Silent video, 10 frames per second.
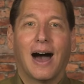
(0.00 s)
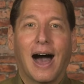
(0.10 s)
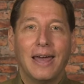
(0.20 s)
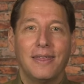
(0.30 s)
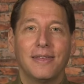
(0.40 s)

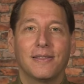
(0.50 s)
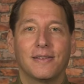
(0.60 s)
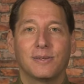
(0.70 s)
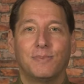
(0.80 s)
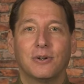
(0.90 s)
I think
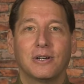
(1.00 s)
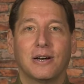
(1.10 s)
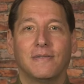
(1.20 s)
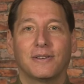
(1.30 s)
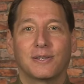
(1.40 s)
this book
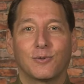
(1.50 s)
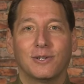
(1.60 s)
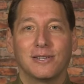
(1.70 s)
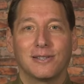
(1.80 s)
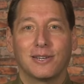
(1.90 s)
of
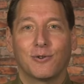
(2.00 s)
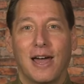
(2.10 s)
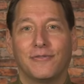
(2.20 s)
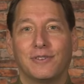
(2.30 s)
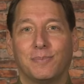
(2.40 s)
exquisitely
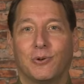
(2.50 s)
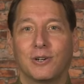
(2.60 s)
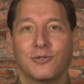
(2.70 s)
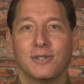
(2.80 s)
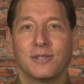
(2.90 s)
crafted
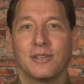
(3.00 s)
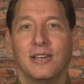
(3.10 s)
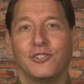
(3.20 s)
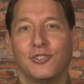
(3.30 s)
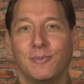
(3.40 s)
portraits
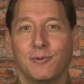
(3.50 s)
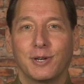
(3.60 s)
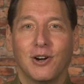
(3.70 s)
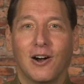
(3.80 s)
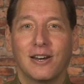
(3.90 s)
should be
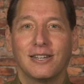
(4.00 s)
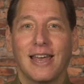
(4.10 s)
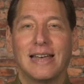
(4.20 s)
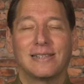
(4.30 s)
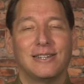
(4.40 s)
regarded
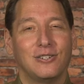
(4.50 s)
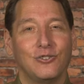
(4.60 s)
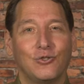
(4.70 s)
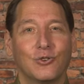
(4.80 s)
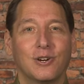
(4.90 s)
as an
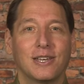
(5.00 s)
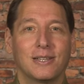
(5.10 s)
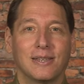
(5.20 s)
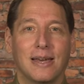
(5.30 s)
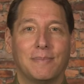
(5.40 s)
enduring
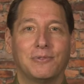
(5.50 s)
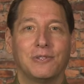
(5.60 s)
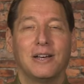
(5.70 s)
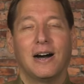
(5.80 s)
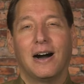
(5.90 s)

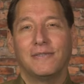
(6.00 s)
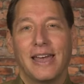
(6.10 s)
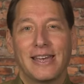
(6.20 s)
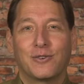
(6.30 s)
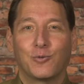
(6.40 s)
example of
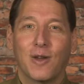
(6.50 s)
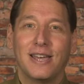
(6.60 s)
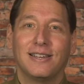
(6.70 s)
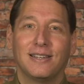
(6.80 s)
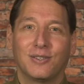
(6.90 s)
a
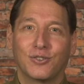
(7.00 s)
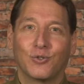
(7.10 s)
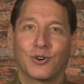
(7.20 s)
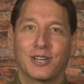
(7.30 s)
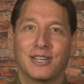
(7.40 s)
great
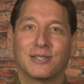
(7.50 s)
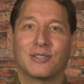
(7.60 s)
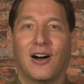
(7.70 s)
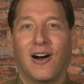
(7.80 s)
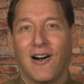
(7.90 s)

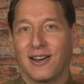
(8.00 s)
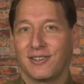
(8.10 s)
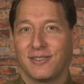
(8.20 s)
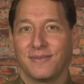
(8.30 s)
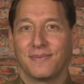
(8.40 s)
historian's art."